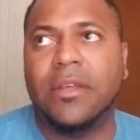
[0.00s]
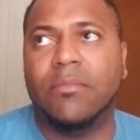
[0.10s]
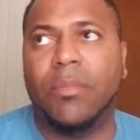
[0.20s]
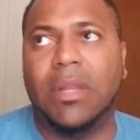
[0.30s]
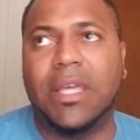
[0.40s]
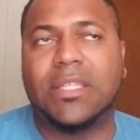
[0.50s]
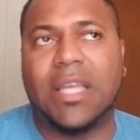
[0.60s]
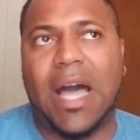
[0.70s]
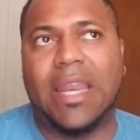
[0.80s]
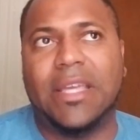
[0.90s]
But Malik
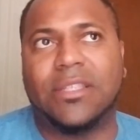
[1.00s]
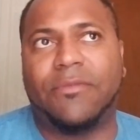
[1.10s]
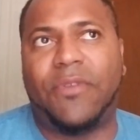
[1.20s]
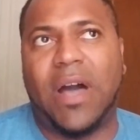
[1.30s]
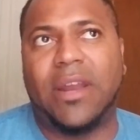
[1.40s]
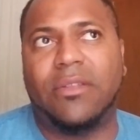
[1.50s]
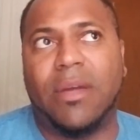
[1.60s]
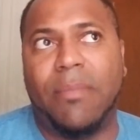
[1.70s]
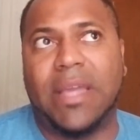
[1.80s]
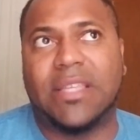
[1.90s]
Scott is a fighter
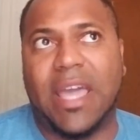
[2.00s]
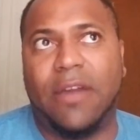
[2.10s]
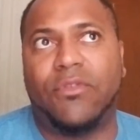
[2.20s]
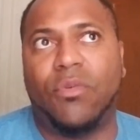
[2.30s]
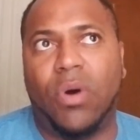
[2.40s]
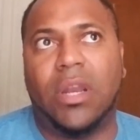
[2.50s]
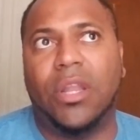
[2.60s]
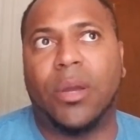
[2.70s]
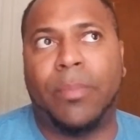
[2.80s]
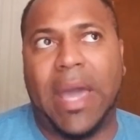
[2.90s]
that makes everyone
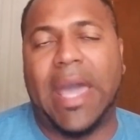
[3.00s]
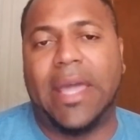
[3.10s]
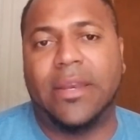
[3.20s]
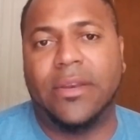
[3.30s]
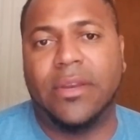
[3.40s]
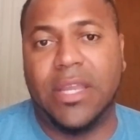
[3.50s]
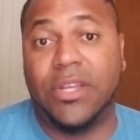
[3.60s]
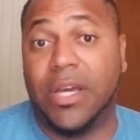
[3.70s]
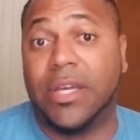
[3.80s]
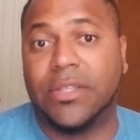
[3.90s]
look bad. He
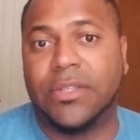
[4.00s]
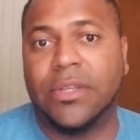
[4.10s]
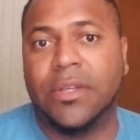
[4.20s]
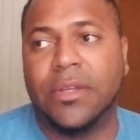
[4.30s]
does.